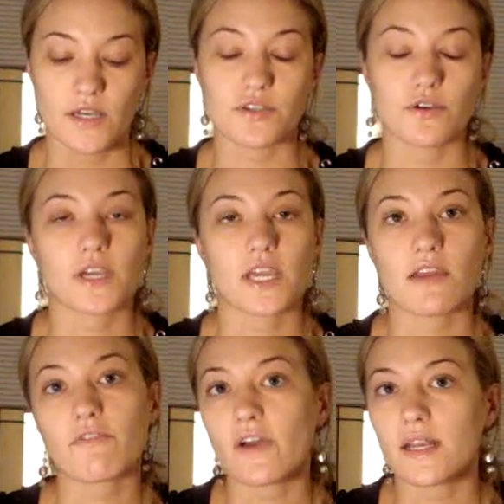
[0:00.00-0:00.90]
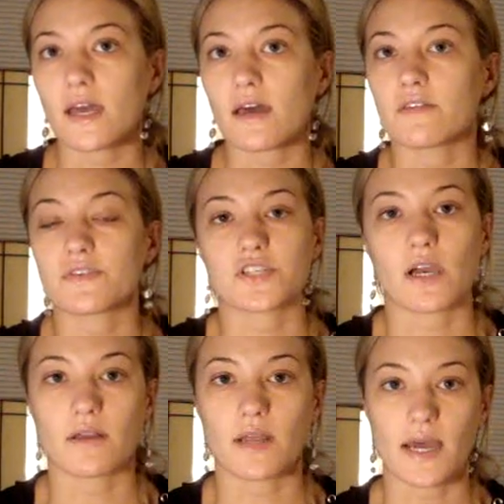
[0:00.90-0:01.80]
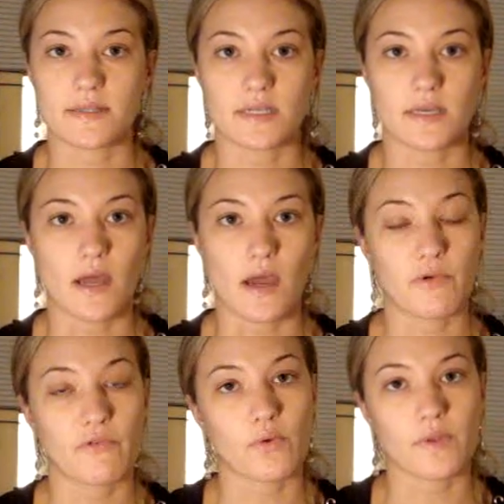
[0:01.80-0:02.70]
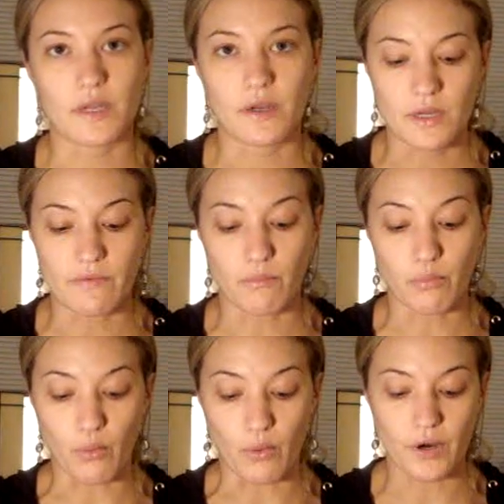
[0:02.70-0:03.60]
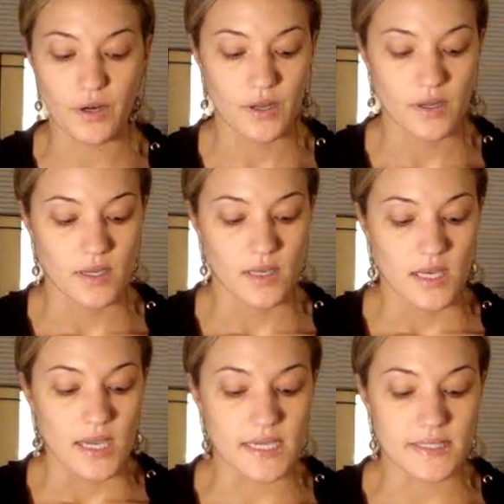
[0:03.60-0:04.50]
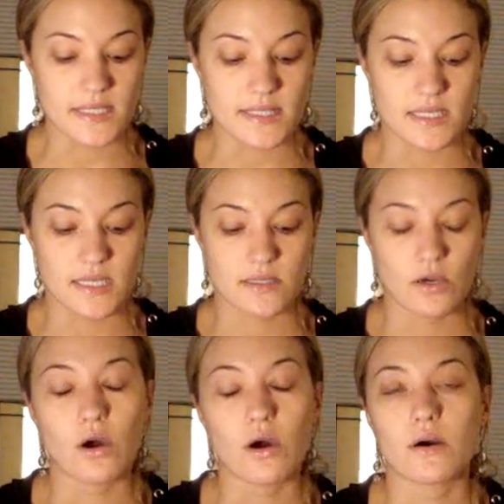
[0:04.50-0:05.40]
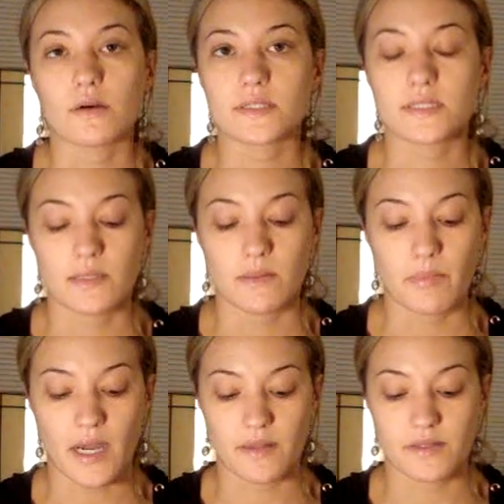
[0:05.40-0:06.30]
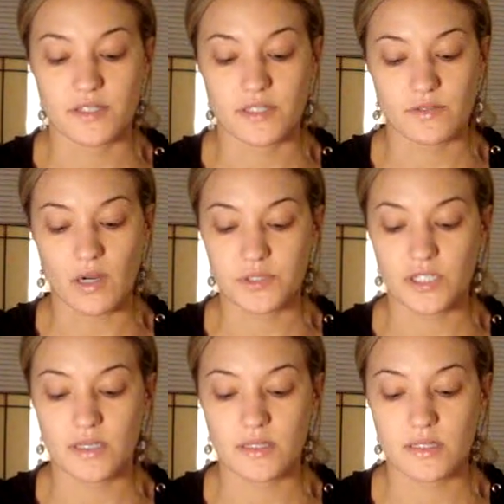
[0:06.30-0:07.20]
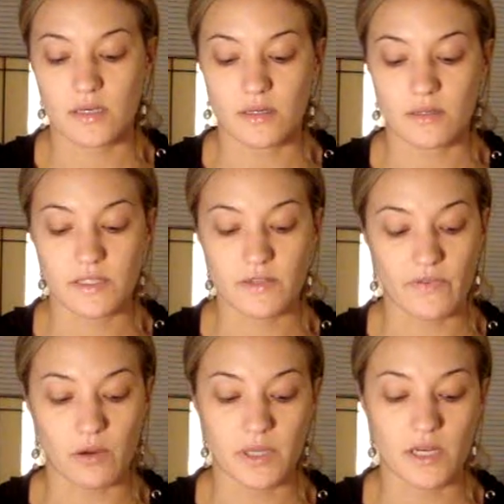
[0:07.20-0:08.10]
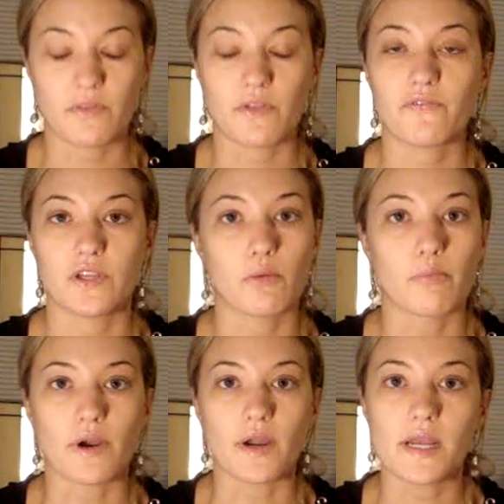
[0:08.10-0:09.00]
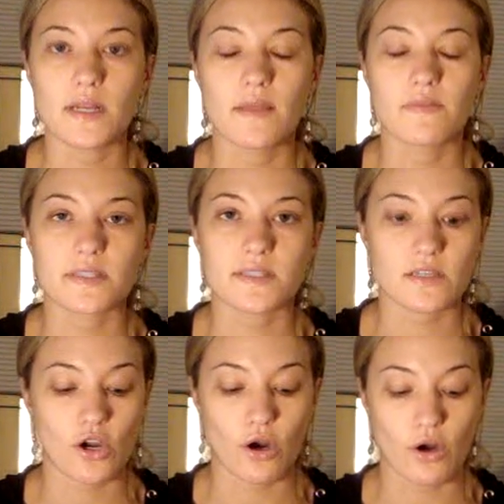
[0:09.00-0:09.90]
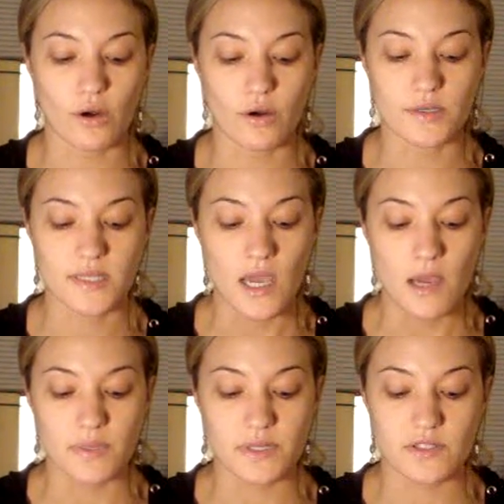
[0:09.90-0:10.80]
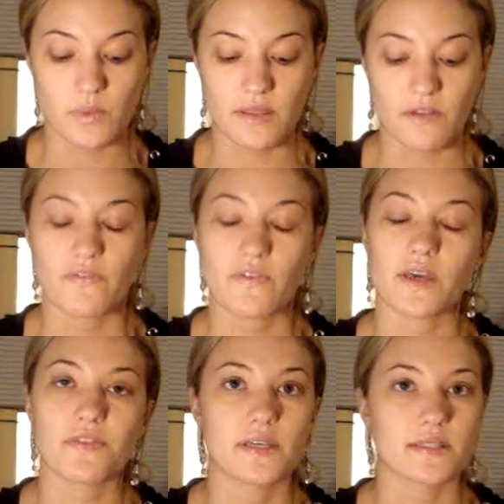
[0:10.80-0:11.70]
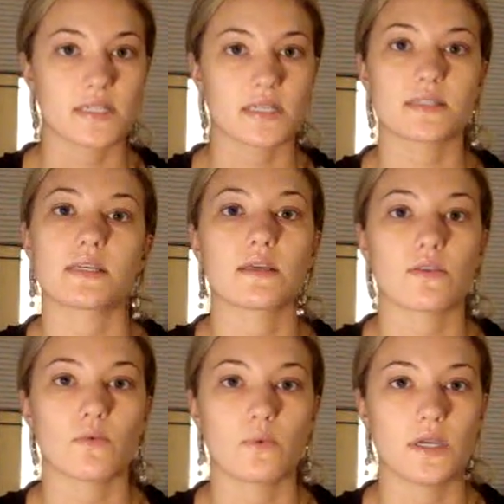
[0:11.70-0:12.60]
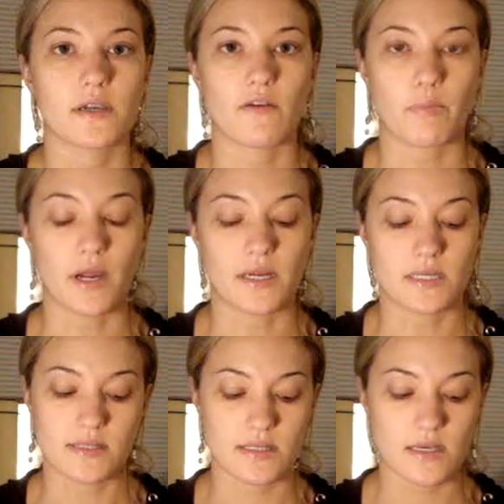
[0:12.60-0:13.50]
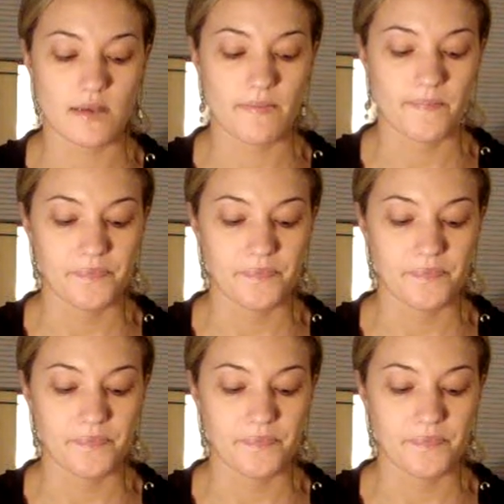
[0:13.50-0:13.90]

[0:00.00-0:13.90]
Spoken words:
So you can find out if a child has it before they are even born. ACC is caused by the disruption to development of the fetal brain, and this occurs between the 5th and 16th week of pregnancy.